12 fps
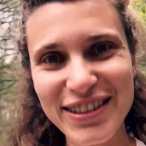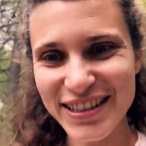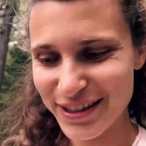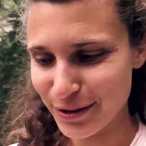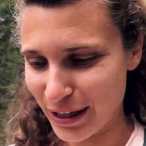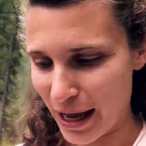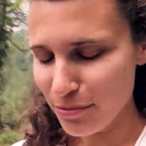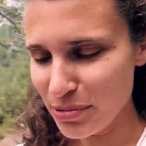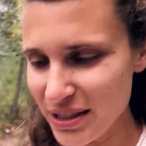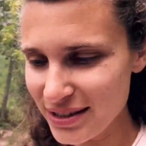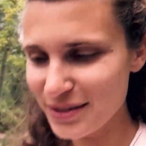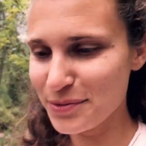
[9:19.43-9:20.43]
Di
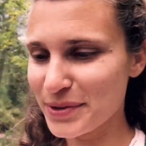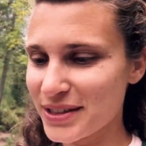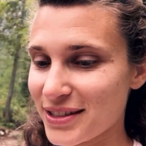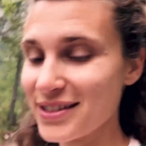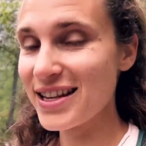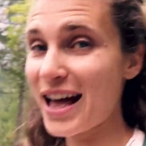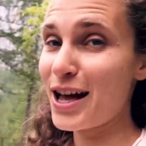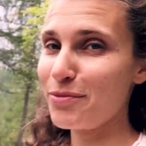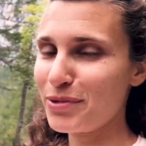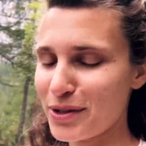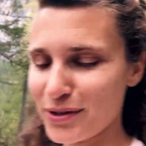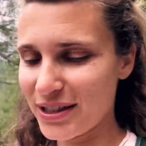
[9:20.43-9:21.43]
Sorapis, which is
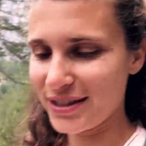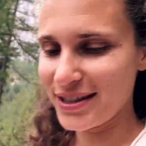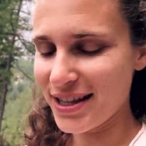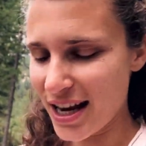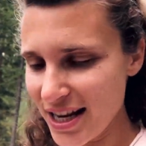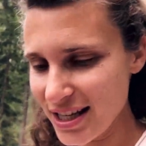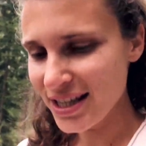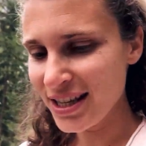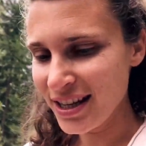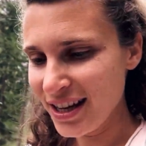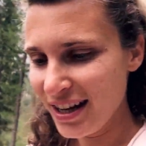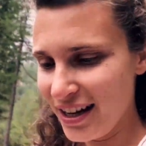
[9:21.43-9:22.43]
absolutely stunning.
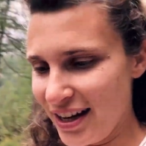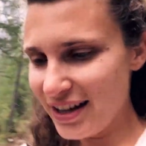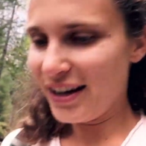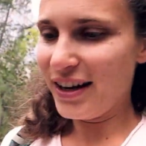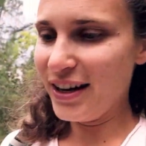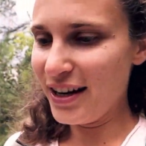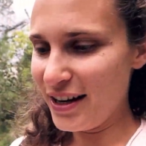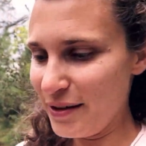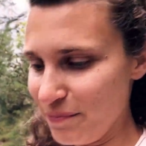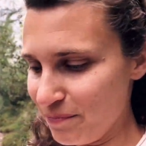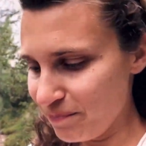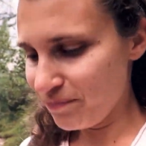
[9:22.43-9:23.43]

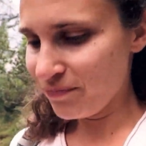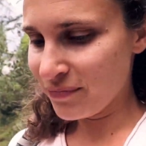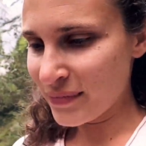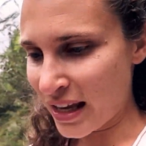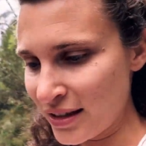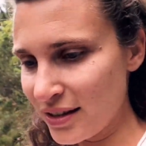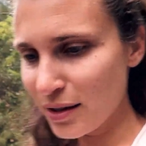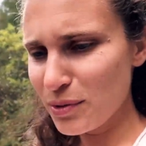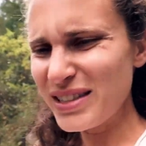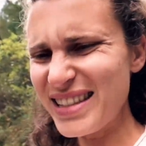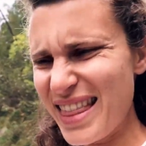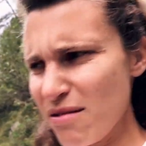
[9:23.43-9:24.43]
There
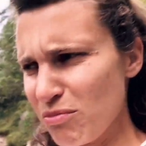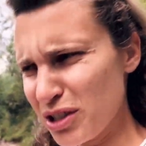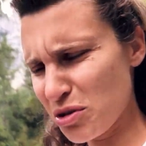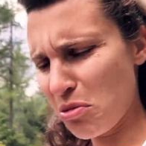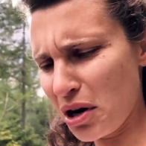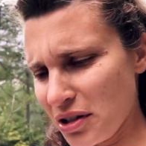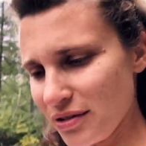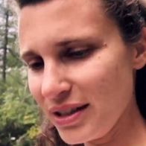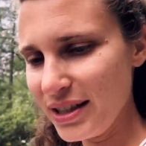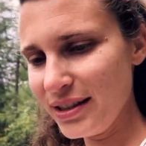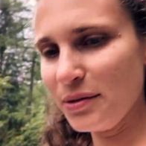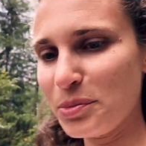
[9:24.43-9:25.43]
wasn't that much water
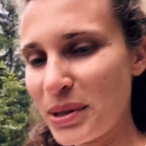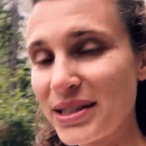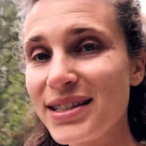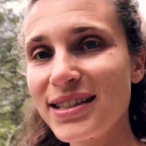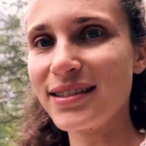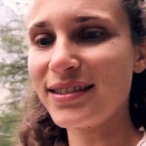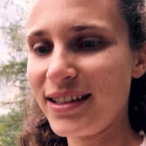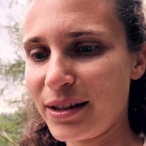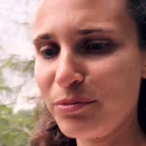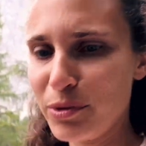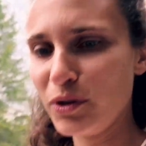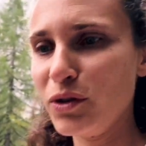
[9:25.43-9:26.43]
in it, but still
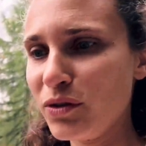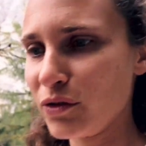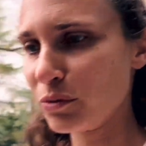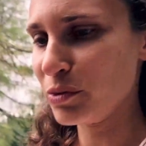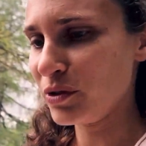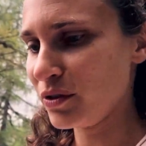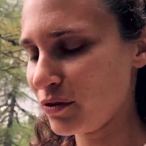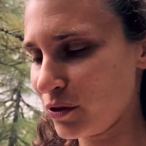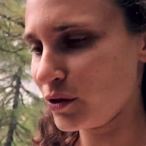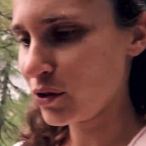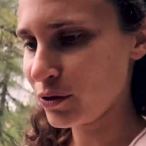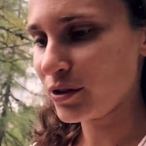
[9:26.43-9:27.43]
like beautiful
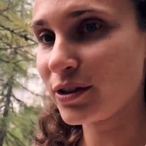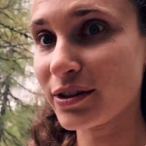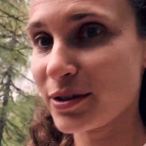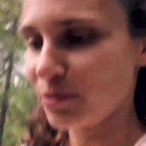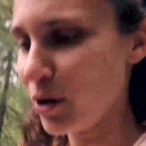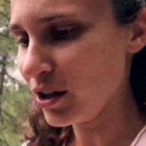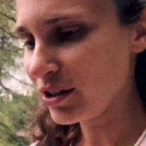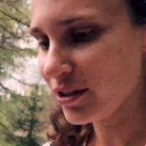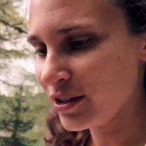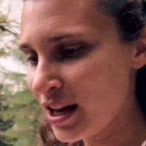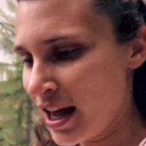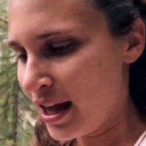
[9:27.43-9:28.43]
turquoise
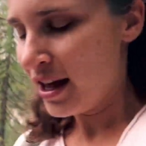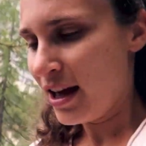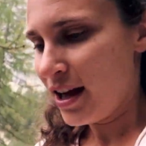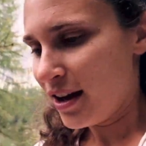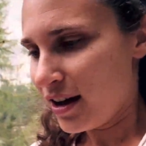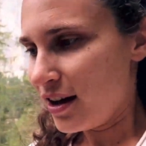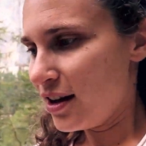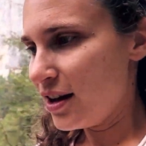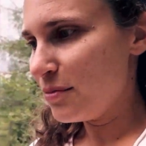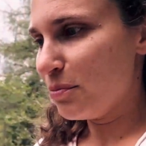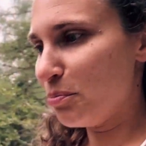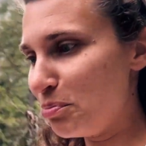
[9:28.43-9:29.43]
water.
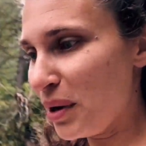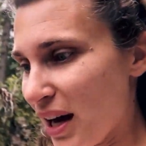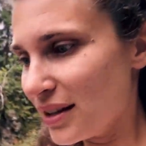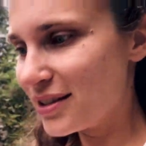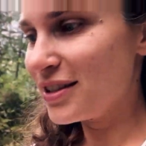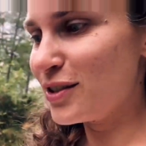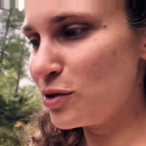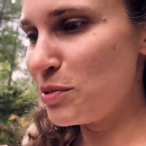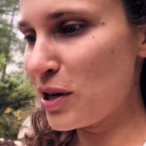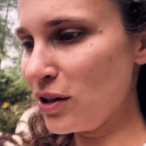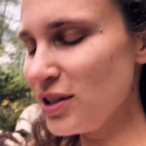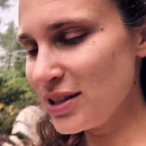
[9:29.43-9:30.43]
But to
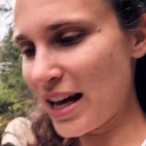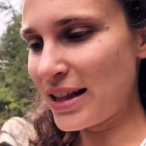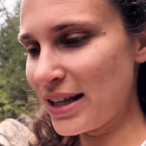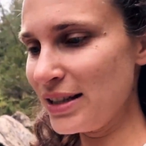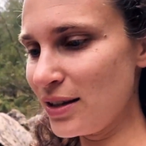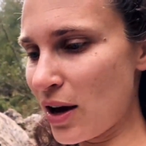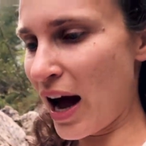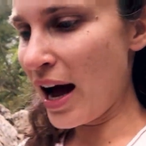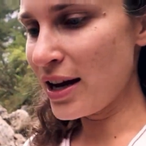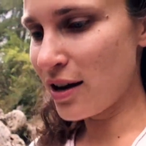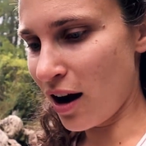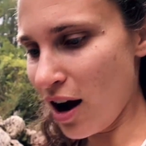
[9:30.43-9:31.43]
be honest, I think the
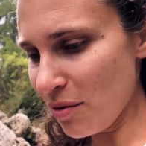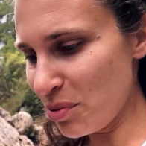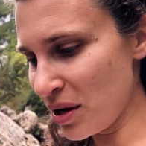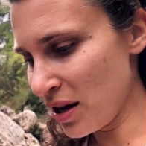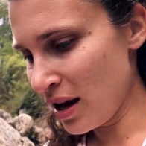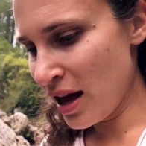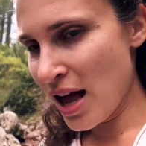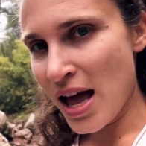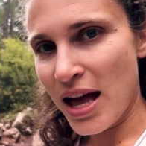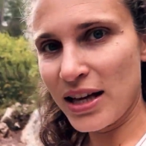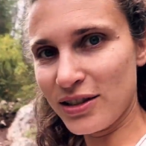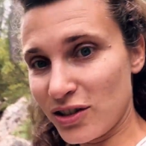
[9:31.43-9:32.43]
hike up
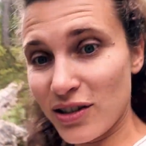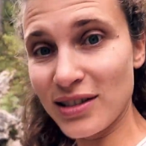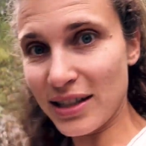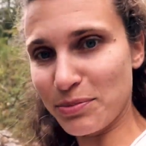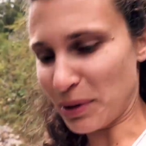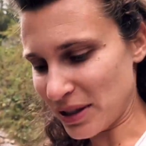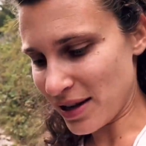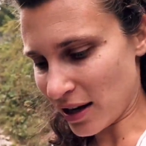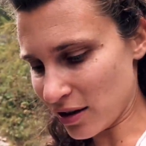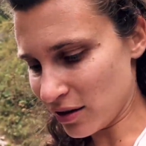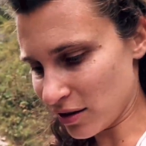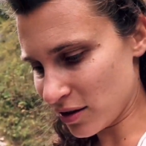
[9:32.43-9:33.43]
is just as
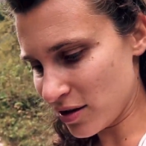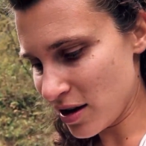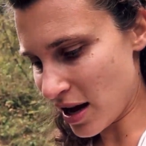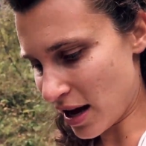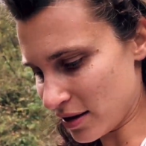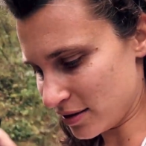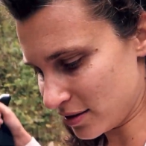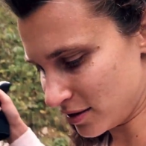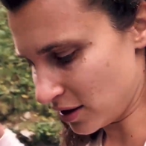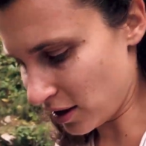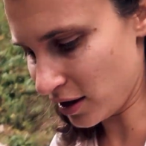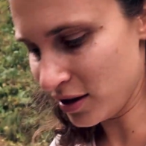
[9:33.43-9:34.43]
spectacular as
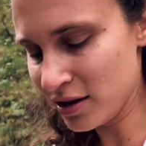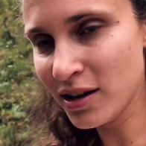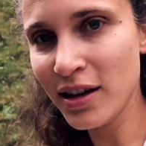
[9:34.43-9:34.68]
the